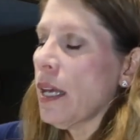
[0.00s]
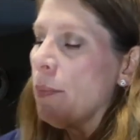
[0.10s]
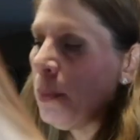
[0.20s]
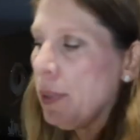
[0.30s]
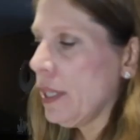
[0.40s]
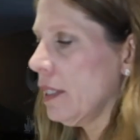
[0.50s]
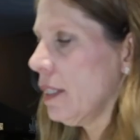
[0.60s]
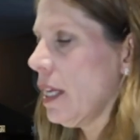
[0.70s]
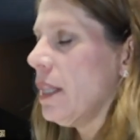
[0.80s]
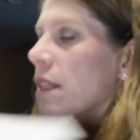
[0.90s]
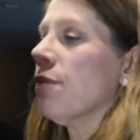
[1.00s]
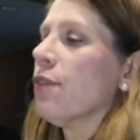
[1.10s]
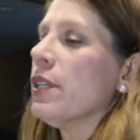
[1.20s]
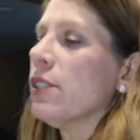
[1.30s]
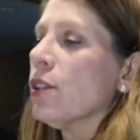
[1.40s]
I'm gonna put this in the
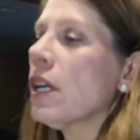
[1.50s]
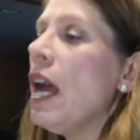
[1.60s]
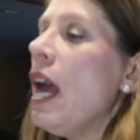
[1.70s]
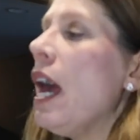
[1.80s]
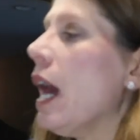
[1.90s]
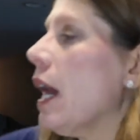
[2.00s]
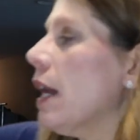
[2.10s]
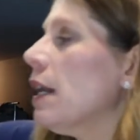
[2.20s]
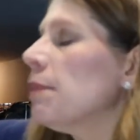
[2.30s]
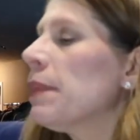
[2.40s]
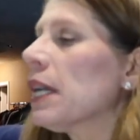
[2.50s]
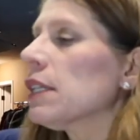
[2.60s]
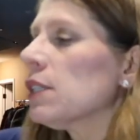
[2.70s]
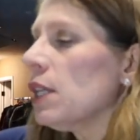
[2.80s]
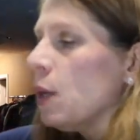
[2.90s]
freezer.
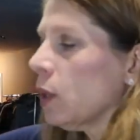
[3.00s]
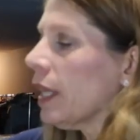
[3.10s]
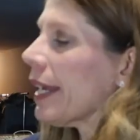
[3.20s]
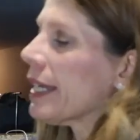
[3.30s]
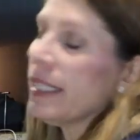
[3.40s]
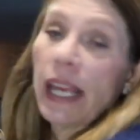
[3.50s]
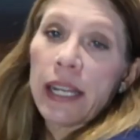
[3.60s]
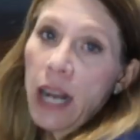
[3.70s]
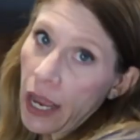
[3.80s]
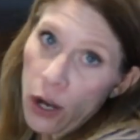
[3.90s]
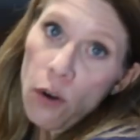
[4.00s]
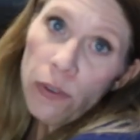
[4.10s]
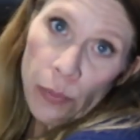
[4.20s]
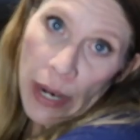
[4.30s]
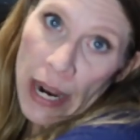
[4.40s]
So like I said, I
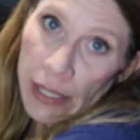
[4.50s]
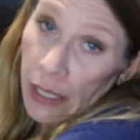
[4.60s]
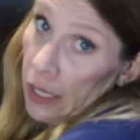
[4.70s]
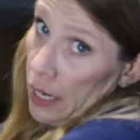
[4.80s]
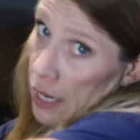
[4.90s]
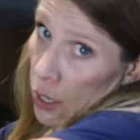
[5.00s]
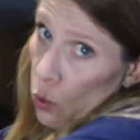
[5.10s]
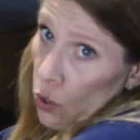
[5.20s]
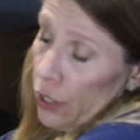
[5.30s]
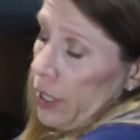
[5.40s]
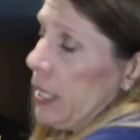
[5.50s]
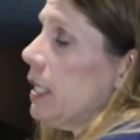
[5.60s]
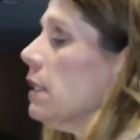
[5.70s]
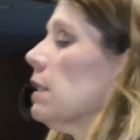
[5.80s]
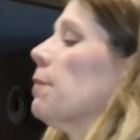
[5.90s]
overreacted and I ordered
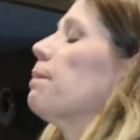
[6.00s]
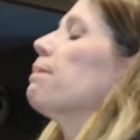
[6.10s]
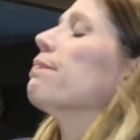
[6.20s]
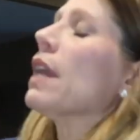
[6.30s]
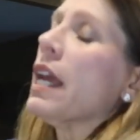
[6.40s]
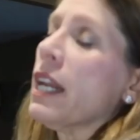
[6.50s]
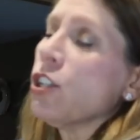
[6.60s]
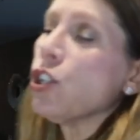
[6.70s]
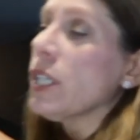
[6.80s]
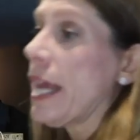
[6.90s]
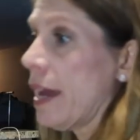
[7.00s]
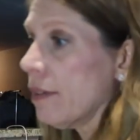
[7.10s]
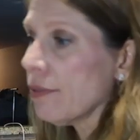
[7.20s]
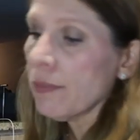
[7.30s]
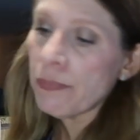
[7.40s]
this and I shouldn't
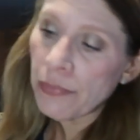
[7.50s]
have.